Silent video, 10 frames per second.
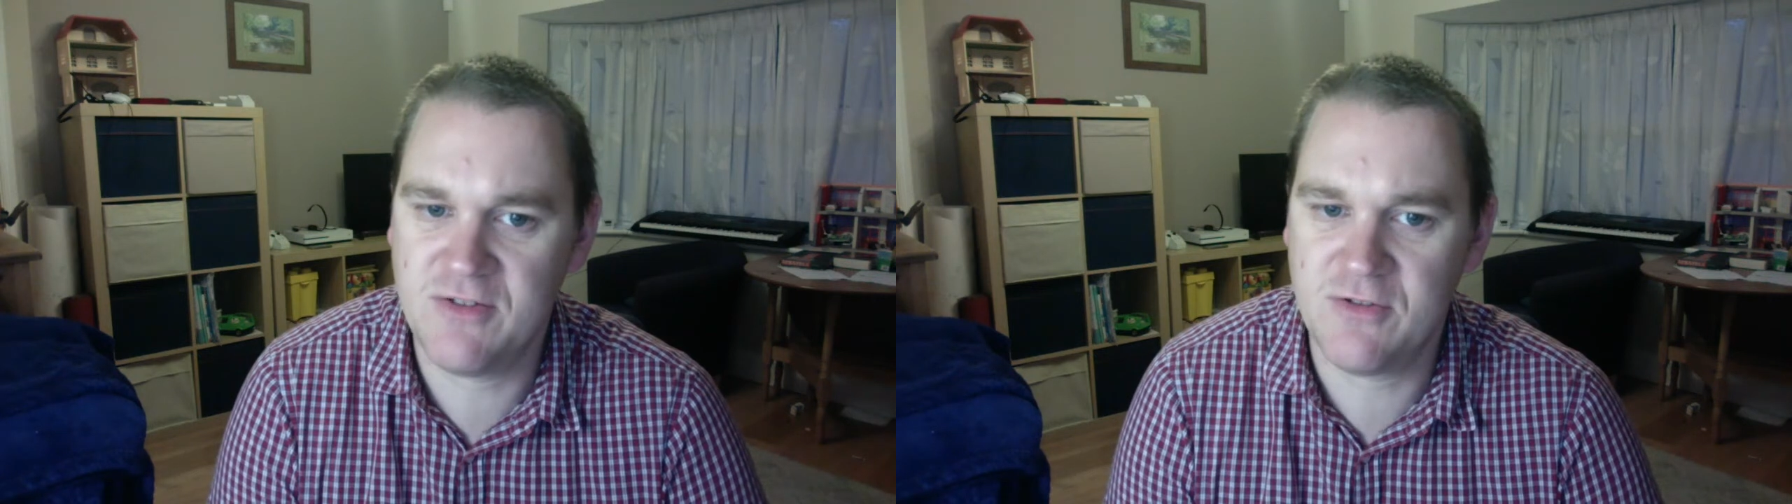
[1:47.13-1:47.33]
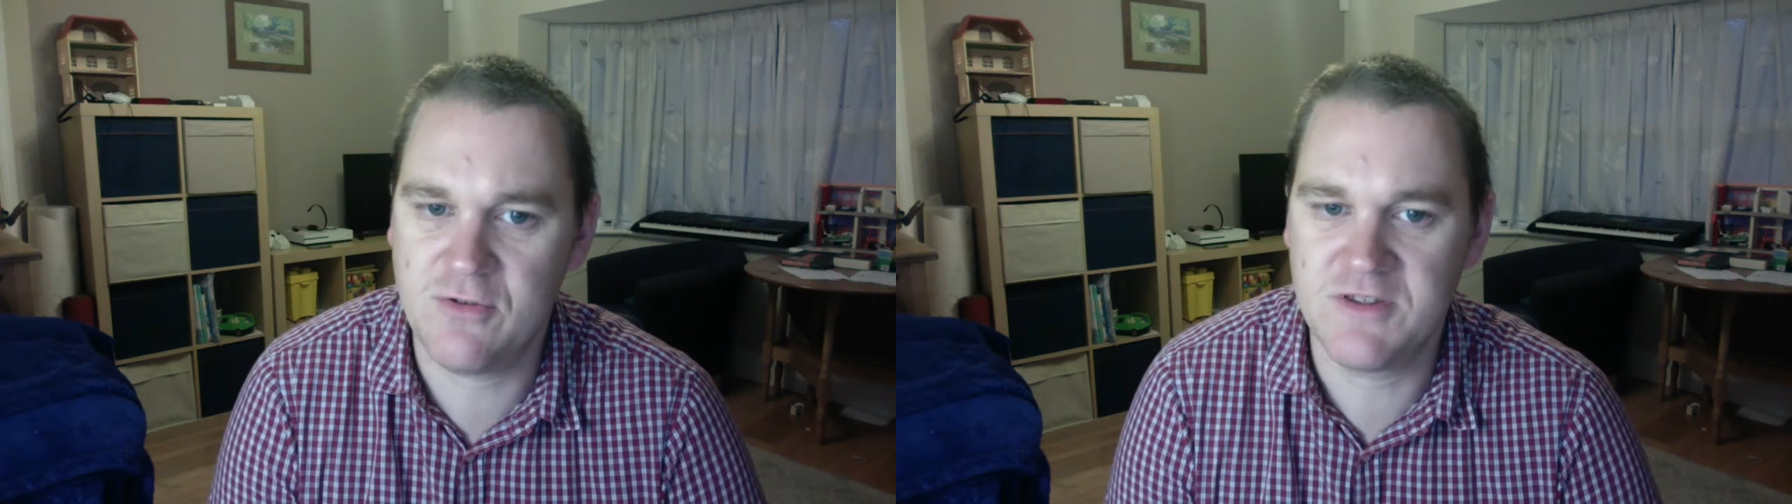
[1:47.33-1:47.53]

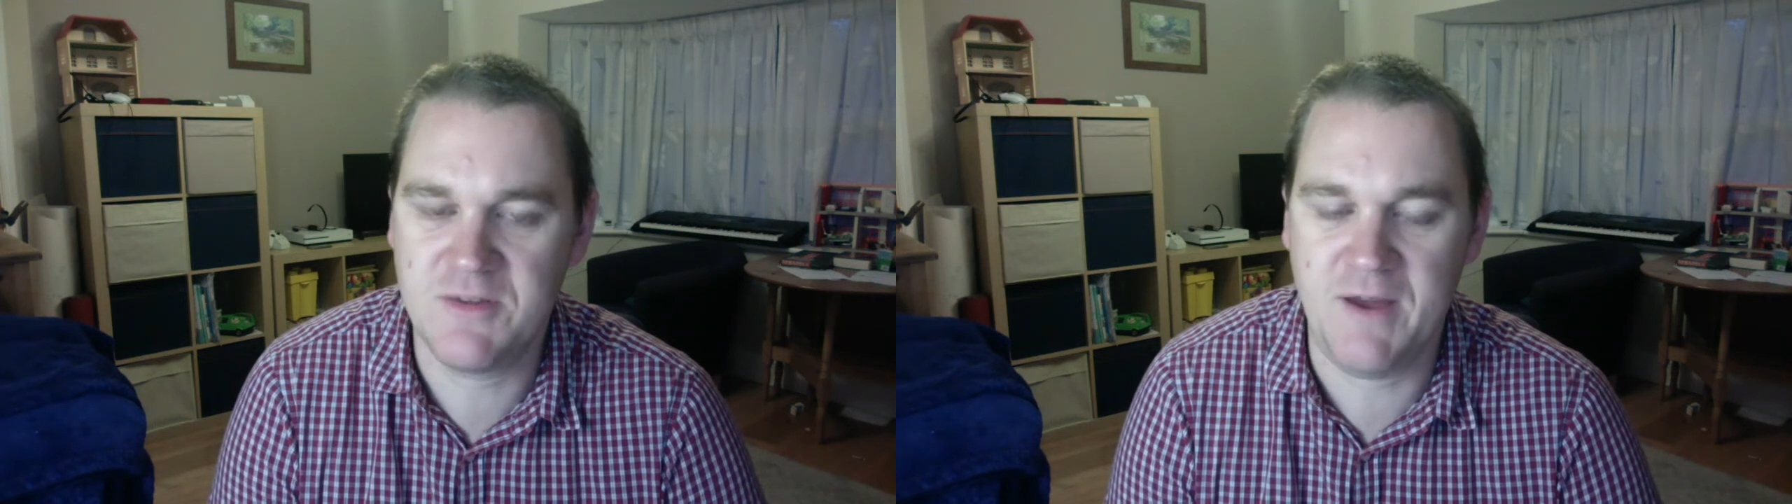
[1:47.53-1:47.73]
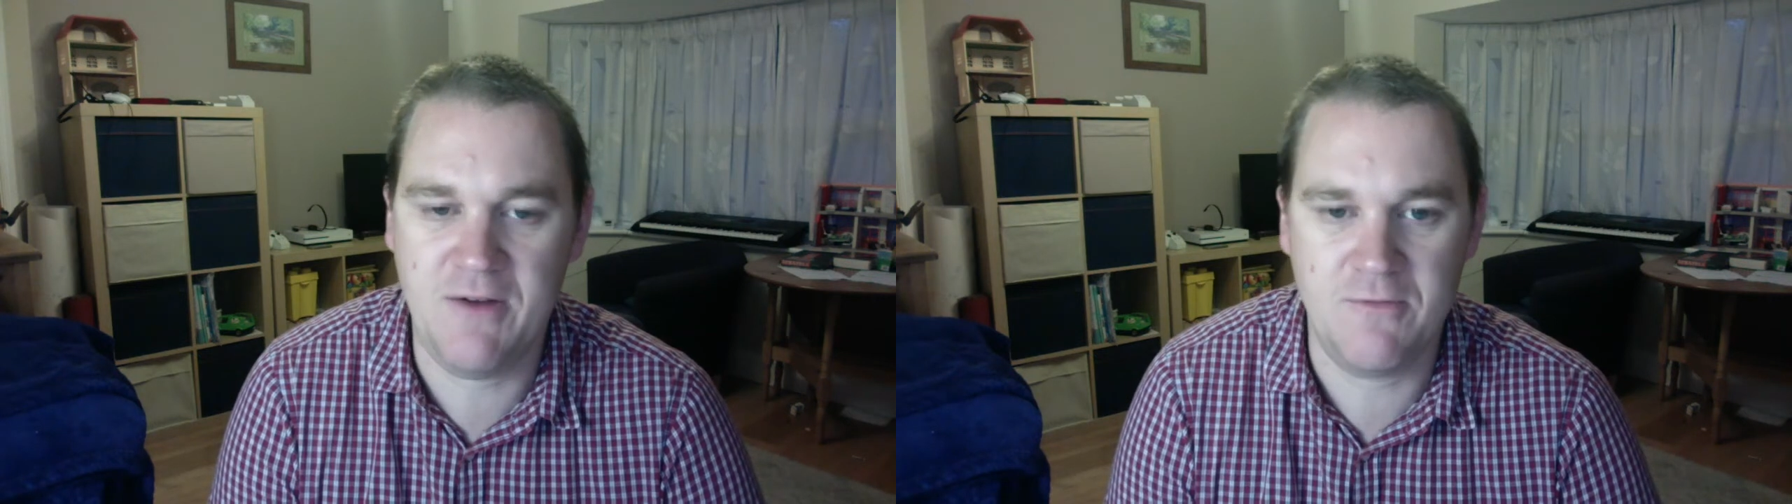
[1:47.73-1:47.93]
thought
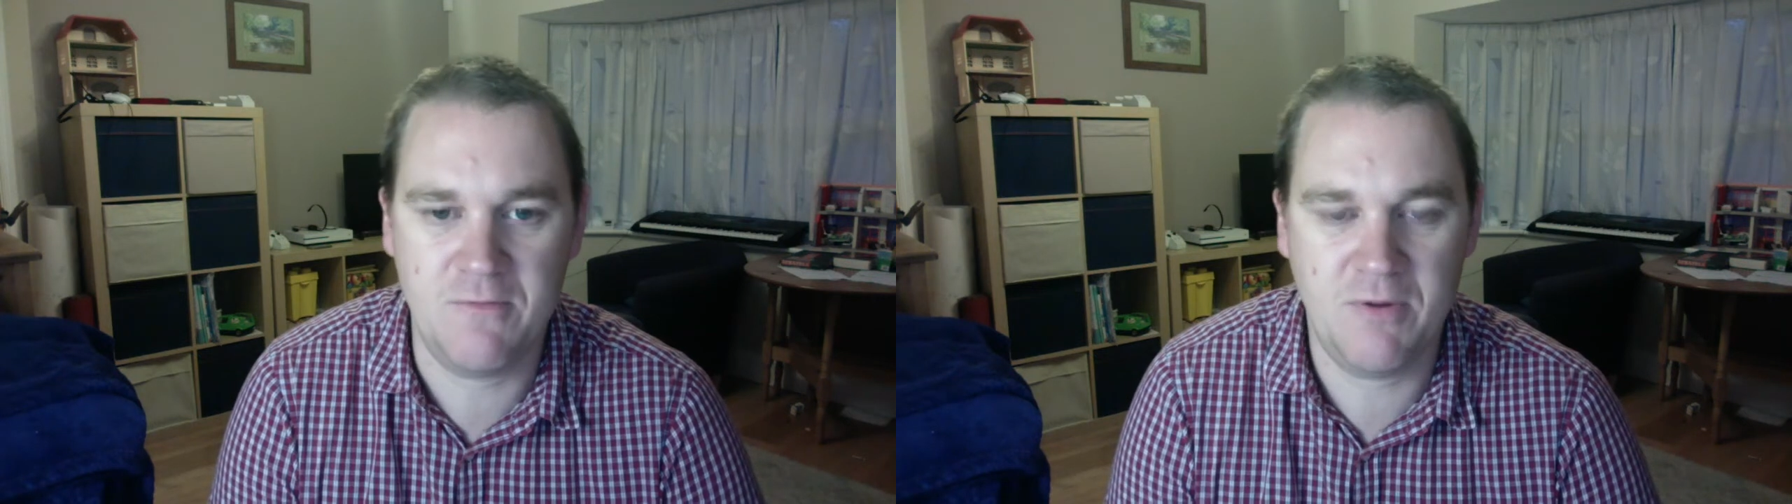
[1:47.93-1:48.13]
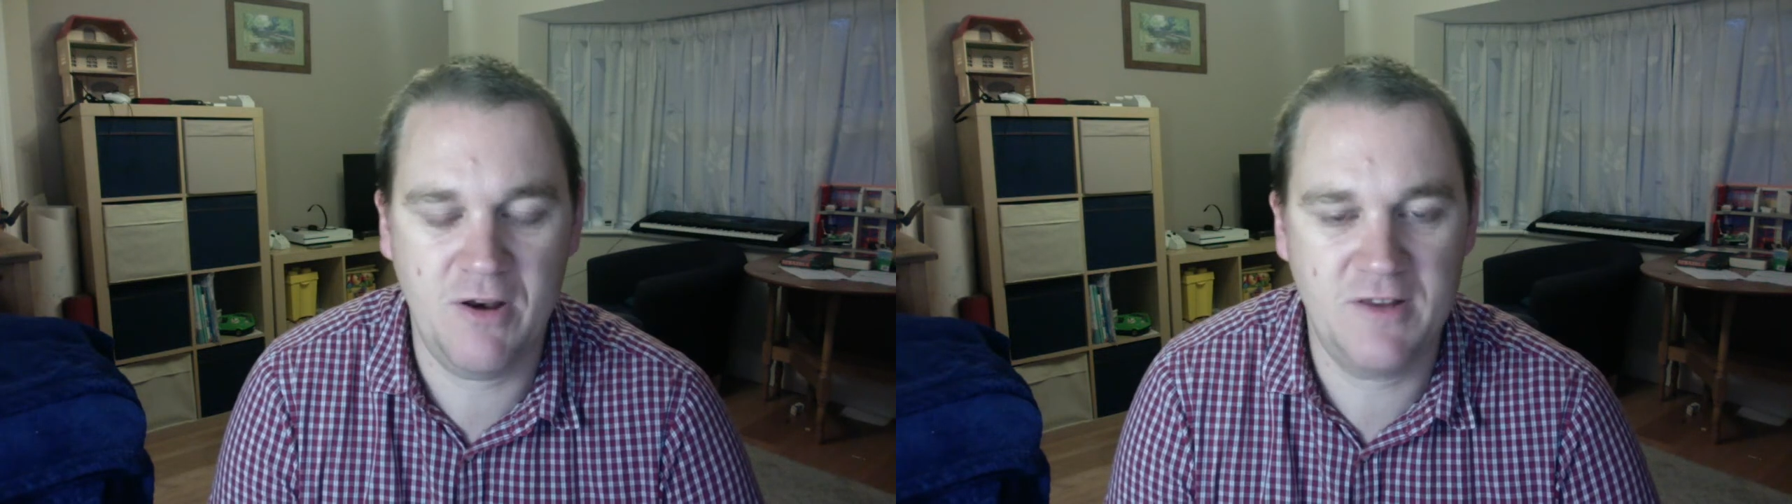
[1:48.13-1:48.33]
about
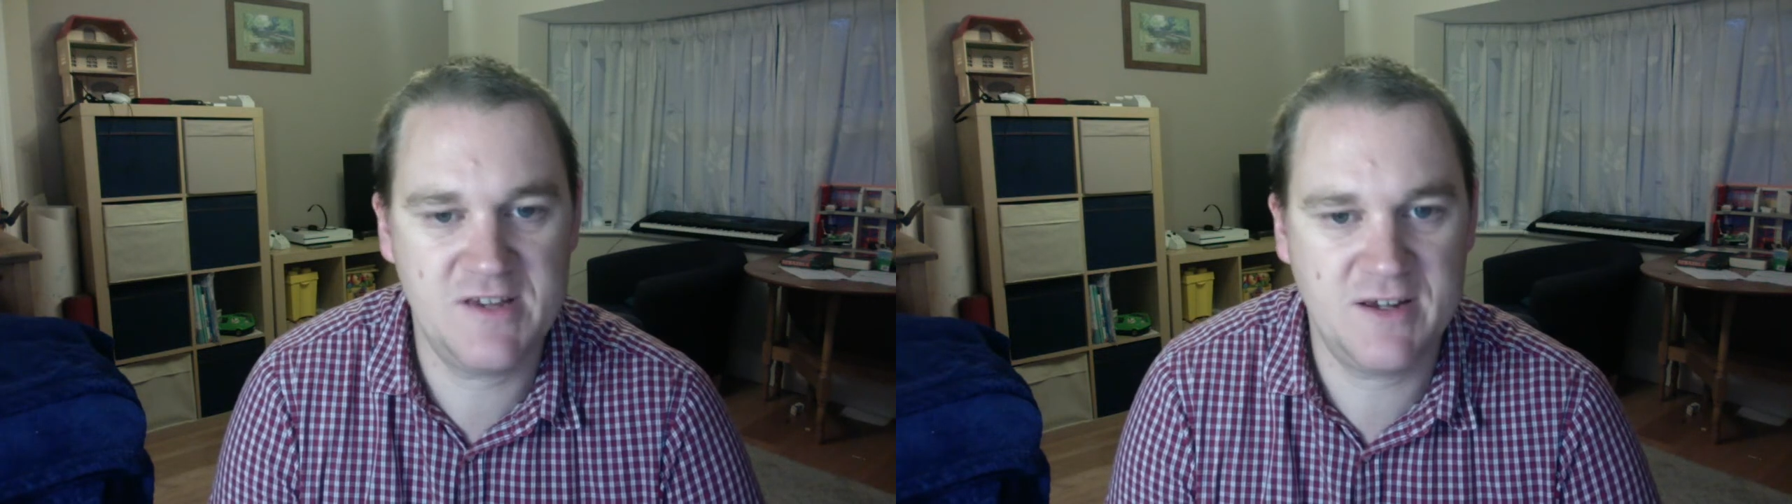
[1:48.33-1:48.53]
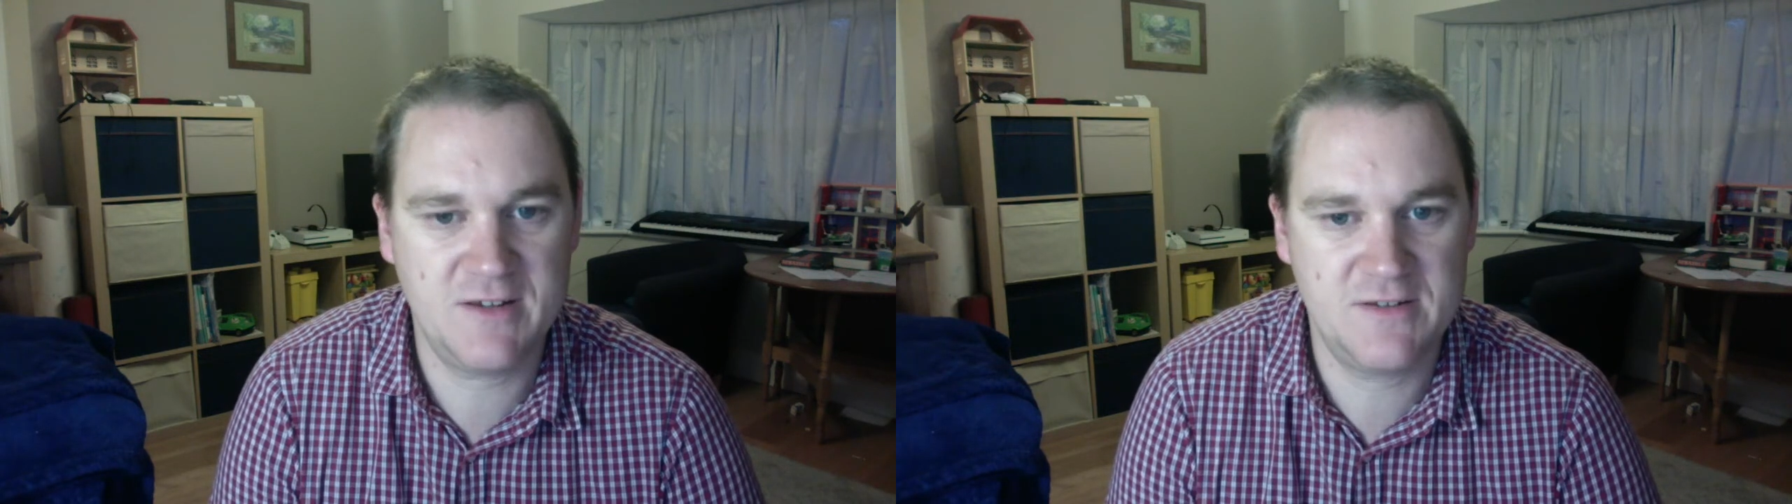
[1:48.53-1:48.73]

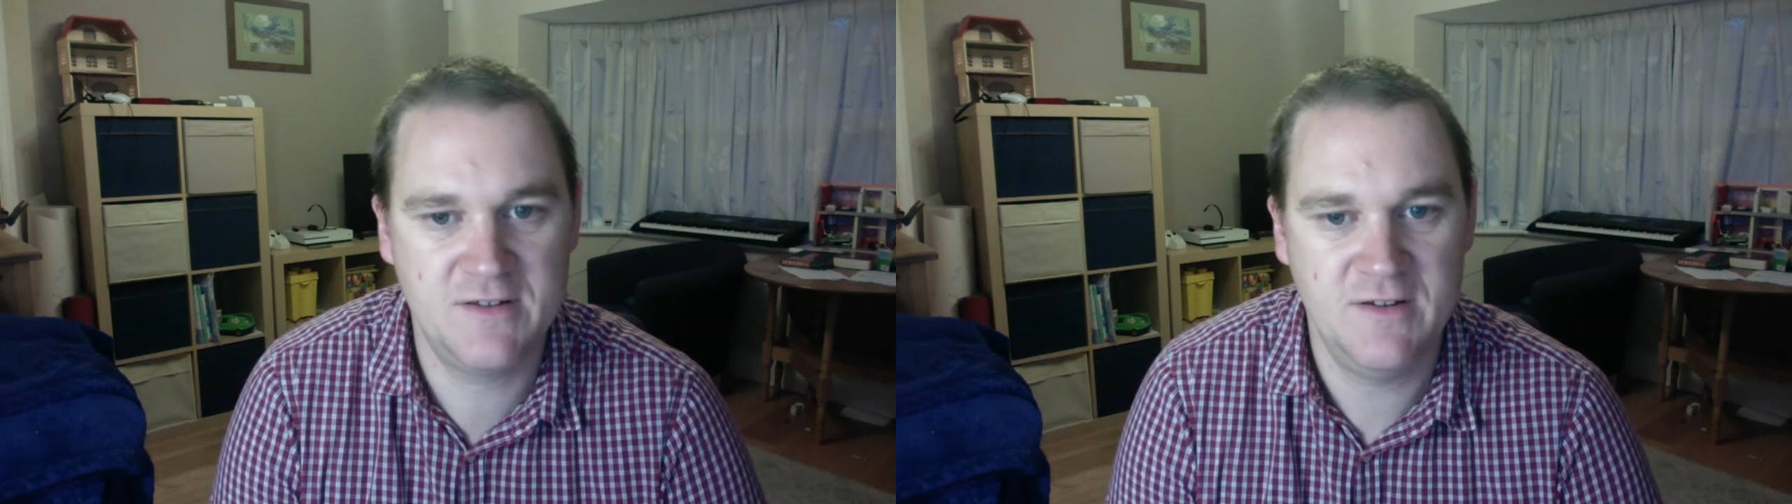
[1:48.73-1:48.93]
politics,